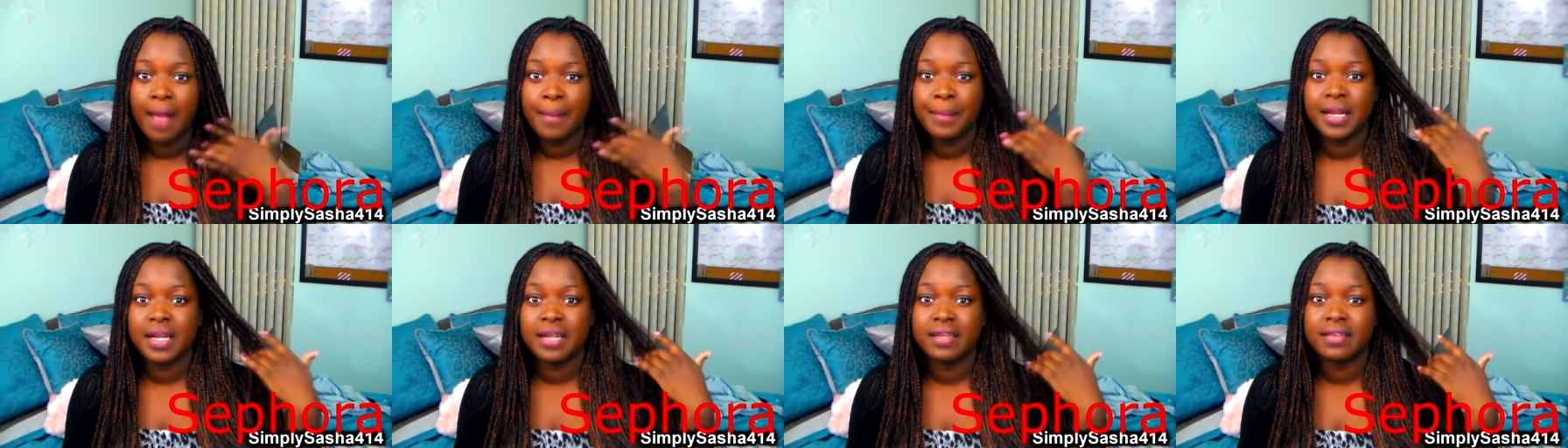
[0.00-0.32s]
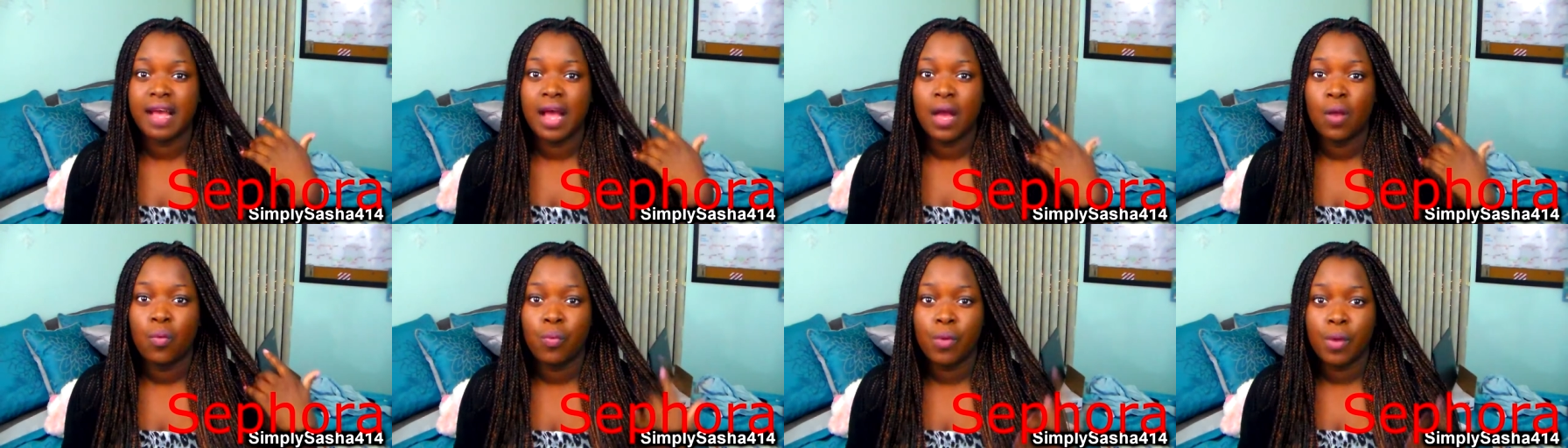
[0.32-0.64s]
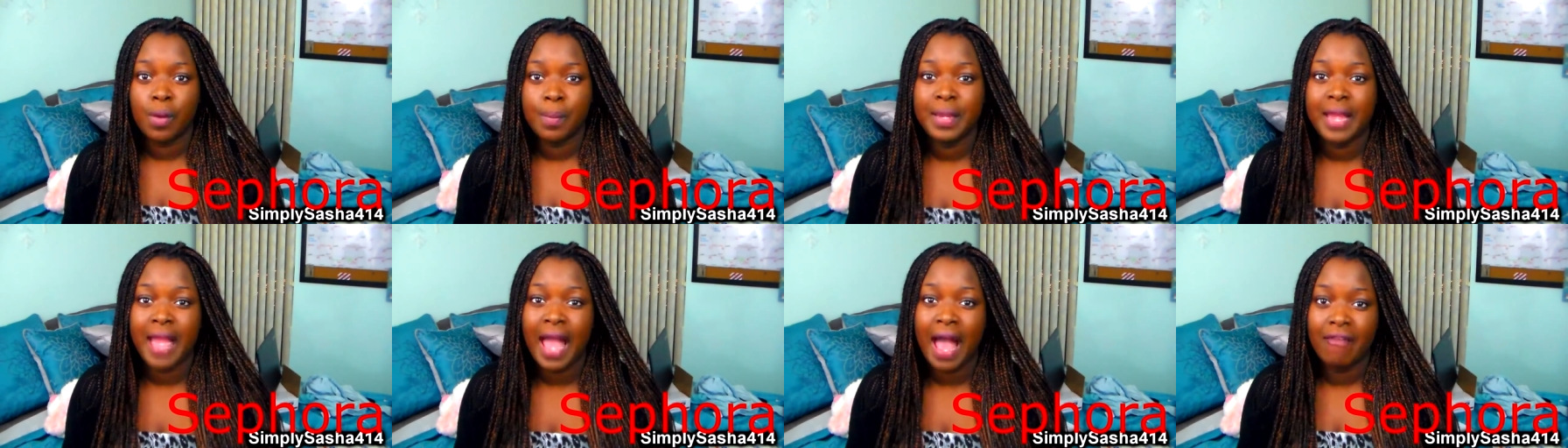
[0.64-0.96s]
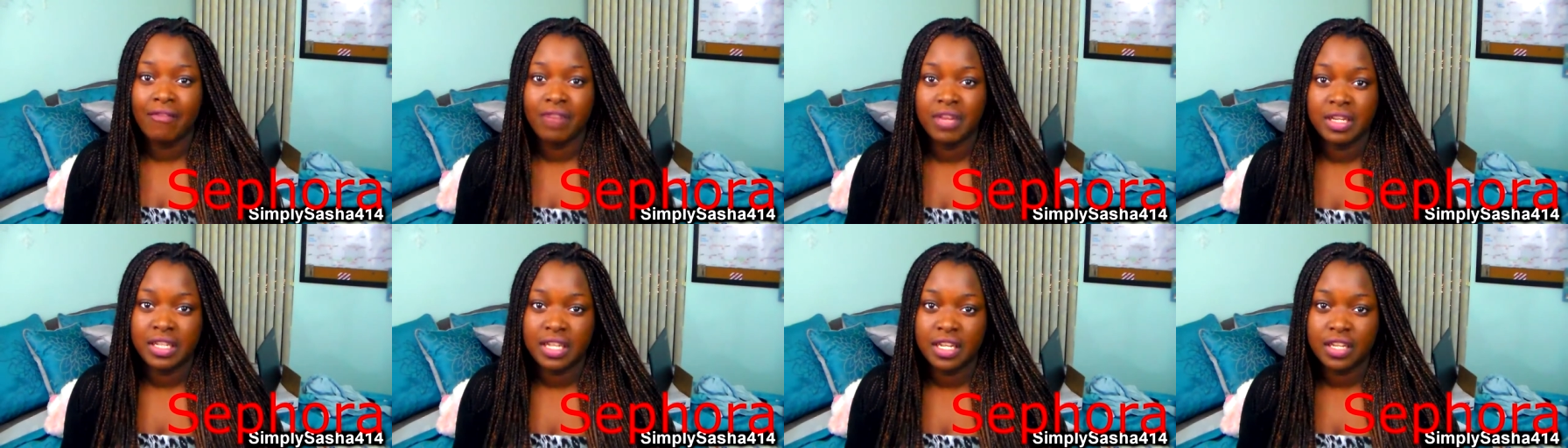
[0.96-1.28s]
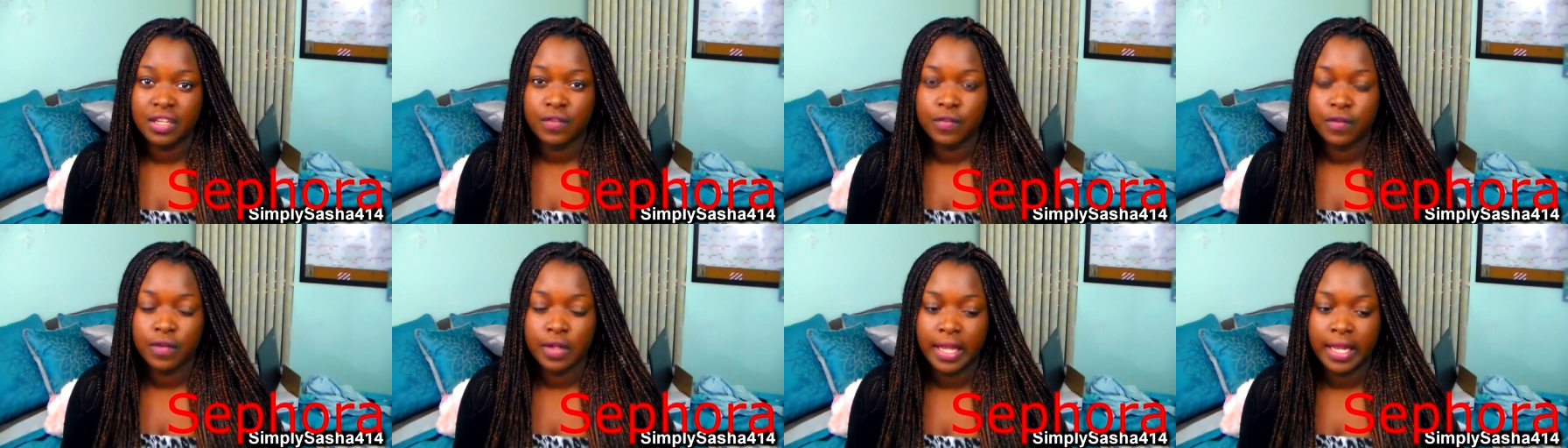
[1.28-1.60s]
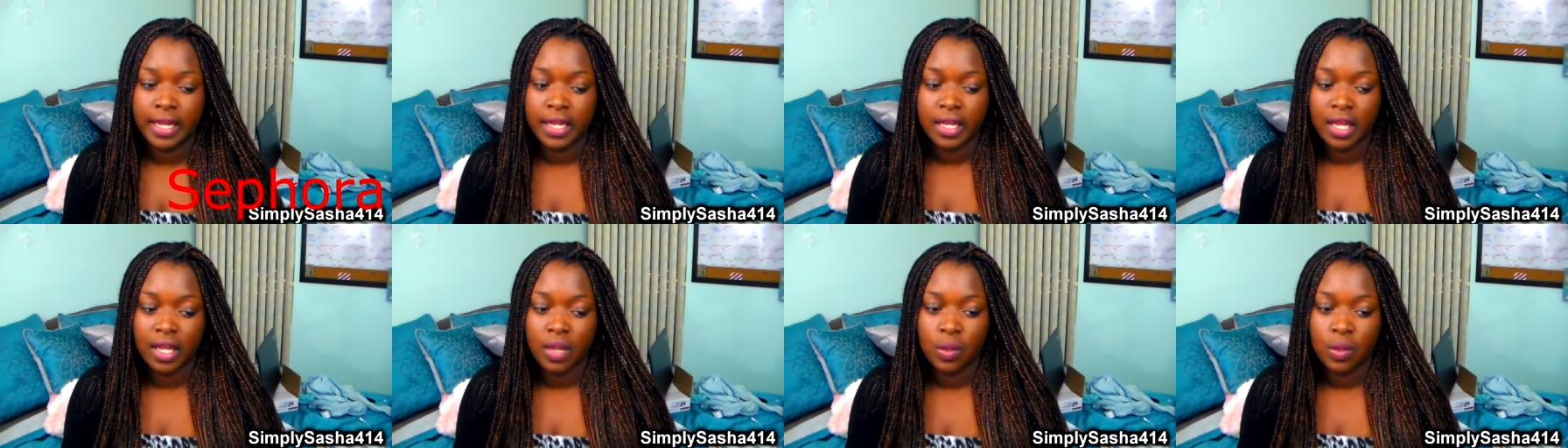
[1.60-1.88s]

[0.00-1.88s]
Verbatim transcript: because I will be having this for like